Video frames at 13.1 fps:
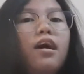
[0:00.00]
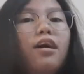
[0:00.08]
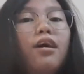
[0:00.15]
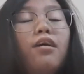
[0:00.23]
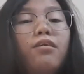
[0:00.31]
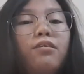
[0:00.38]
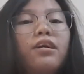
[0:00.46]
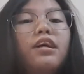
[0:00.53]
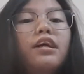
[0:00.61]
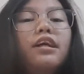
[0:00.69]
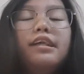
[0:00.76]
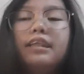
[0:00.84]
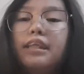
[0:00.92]
Oh,
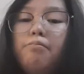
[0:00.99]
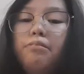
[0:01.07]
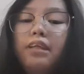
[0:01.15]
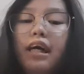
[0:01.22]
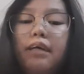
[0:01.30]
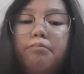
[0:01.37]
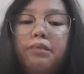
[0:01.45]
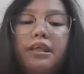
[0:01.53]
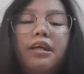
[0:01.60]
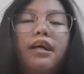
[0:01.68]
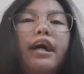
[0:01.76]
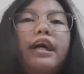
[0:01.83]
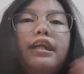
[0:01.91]
sometimes
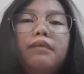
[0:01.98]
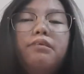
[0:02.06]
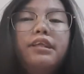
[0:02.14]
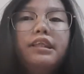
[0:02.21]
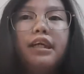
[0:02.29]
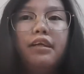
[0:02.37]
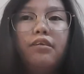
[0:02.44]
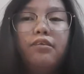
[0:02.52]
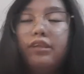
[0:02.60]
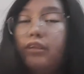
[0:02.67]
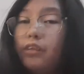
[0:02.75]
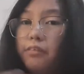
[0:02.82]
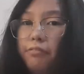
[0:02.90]
animals can
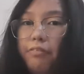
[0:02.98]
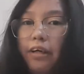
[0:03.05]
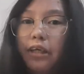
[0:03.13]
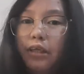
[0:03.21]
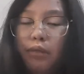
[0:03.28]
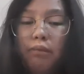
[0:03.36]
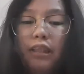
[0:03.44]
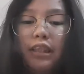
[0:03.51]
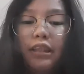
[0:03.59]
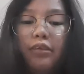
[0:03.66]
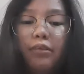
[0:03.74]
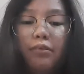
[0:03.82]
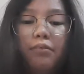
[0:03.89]
also infect humans
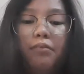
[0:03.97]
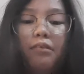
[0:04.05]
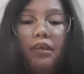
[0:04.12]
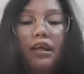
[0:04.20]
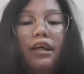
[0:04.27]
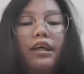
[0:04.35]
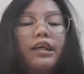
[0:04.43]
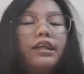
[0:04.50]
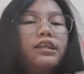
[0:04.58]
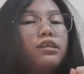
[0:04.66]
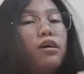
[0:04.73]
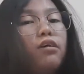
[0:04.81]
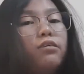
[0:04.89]
too. It
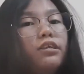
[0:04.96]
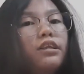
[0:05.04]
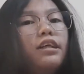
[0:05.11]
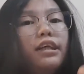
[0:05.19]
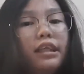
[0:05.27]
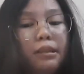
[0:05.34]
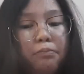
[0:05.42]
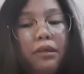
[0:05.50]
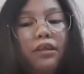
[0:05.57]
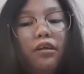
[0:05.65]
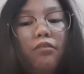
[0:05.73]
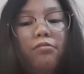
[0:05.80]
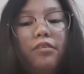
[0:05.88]
is called a
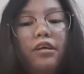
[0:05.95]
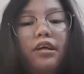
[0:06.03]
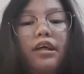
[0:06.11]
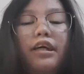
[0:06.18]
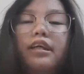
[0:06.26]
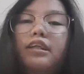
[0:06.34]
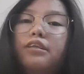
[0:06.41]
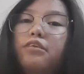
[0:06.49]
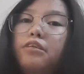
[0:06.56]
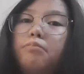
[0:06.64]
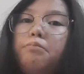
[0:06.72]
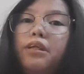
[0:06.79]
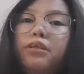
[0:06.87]
spillover. It
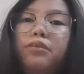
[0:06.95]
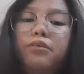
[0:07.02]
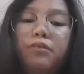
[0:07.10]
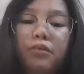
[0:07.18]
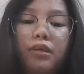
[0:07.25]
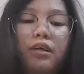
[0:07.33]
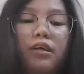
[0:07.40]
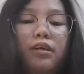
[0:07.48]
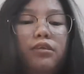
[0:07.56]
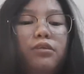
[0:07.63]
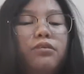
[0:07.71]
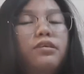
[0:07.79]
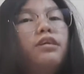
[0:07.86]
could be due
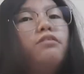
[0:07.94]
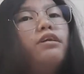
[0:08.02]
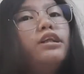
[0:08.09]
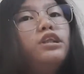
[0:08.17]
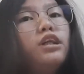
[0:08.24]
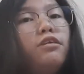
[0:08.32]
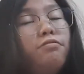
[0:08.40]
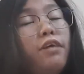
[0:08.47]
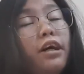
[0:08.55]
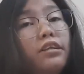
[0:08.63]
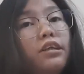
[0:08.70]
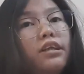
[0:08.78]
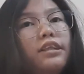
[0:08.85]
to a range of
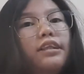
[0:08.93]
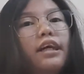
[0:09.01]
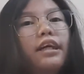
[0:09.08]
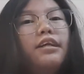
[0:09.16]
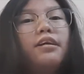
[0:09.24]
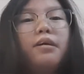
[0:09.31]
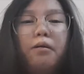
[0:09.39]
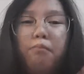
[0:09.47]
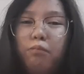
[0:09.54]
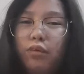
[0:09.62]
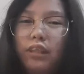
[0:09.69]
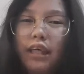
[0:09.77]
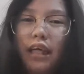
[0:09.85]
factors like
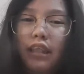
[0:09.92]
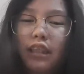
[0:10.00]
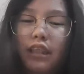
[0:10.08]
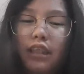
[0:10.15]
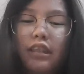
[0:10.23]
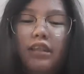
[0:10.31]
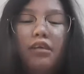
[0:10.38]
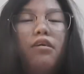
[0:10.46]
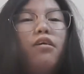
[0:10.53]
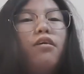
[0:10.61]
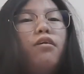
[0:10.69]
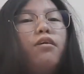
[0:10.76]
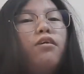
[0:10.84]
mutations
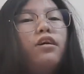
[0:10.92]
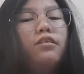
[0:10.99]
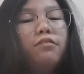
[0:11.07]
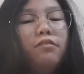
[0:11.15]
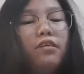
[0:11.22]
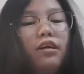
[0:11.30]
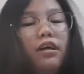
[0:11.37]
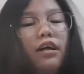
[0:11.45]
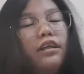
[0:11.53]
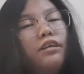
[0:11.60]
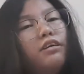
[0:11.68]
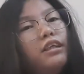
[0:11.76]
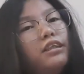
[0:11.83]
or
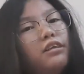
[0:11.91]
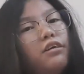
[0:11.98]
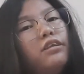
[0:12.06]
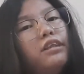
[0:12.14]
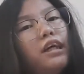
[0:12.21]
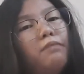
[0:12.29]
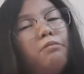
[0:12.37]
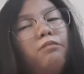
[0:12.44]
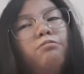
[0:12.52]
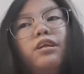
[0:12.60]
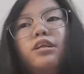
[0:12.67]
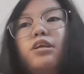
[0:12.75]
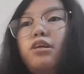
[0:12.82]
increased contact
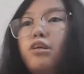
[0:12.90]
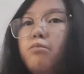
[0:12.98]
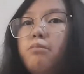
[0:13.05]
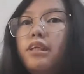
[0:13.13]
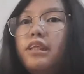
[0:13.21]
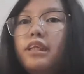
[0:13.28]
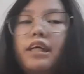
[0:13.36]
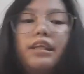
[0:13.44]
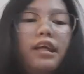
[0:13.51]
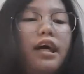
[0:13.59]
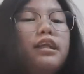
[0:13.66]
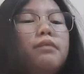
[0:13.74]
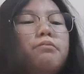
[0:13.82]
between humans and
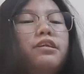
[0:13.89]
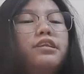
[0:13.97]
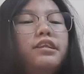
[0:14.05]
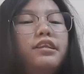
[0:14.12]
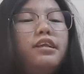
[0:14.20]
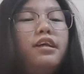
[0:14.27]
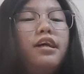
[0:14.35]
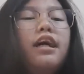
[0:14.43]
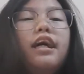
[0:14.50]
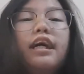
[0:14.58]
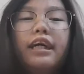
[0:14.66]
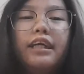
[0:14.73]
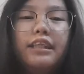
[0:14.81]
animals.
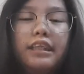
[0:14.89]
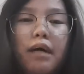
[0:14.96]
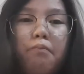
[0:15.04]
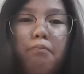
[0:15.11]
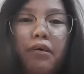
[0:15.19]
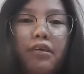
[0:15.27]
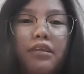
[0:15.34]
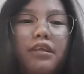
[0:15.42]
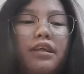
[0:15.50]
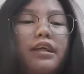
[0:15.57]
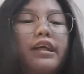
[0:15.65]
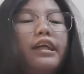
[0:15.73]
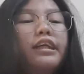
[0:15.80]
Example,
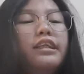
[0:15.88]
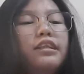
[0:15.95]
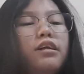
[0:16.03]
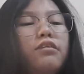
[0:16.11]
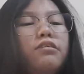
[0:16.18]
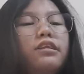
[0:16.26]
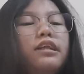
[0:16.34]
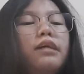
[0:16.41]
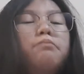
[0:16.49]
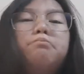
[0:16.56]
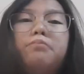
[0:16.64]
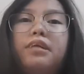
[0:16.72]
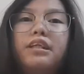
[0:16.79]
it is known
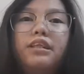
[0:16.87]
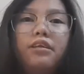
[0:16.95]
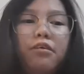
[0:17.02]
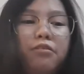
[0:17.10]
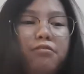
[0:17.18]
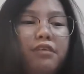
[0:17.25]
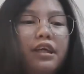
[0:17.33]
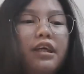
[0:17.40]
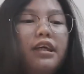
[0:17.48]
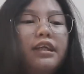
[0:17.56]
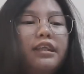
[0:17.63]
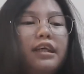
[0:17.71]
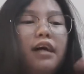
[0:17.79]
that MERS-CoV
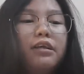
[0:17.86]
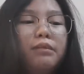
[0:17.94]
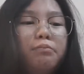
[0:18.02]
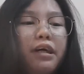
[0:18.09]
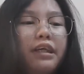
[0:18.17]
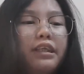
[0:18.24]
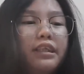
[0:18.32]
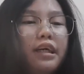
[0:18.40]
is caused by